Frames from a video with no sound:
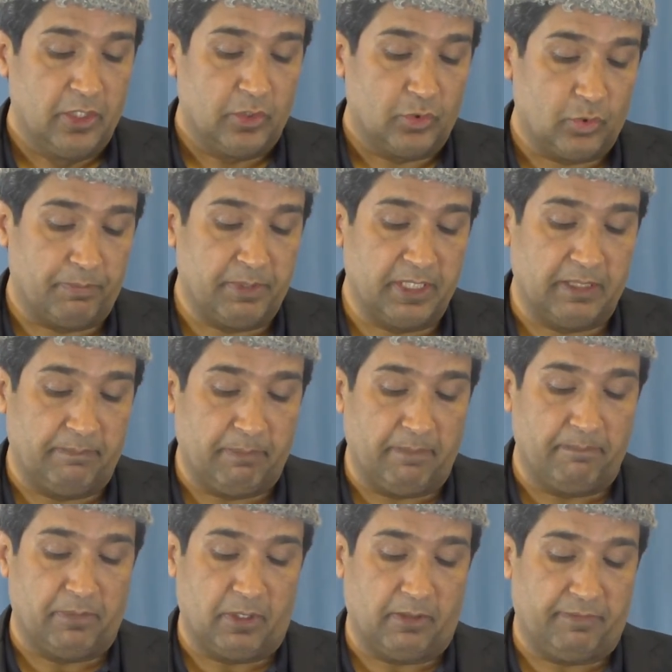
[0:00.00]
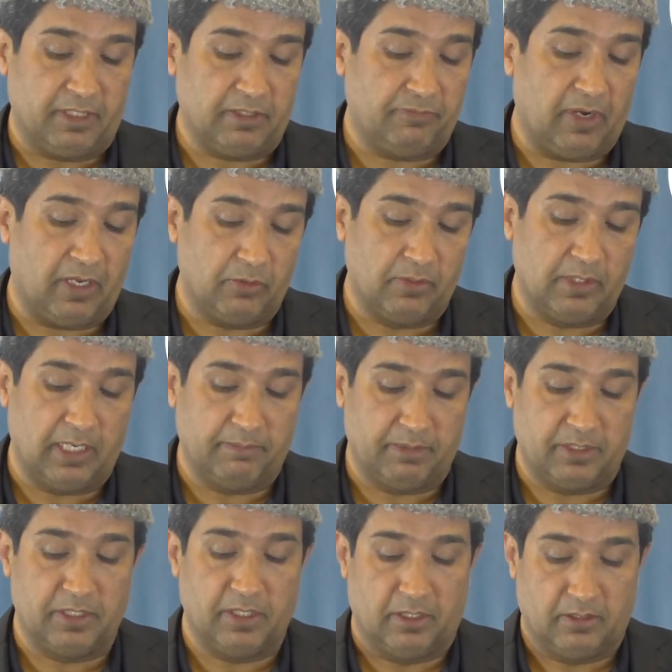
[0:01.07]
to be the member of Itfalul
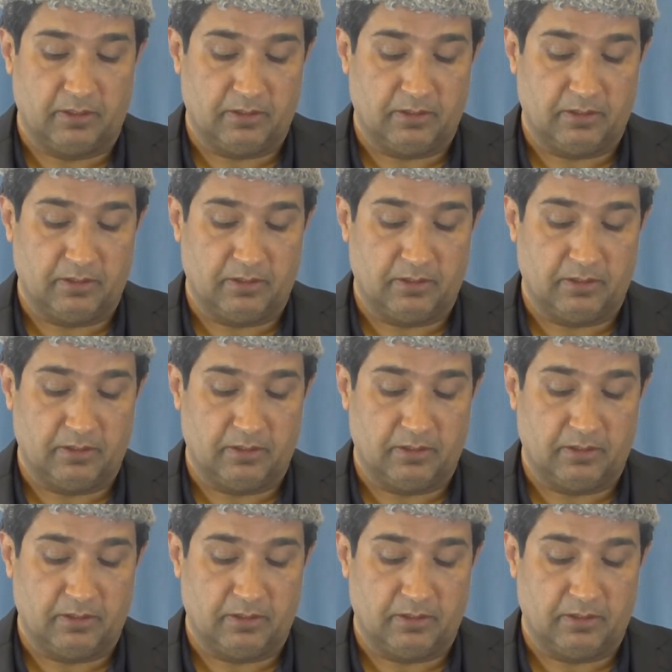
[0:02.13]
Ahmadiyya,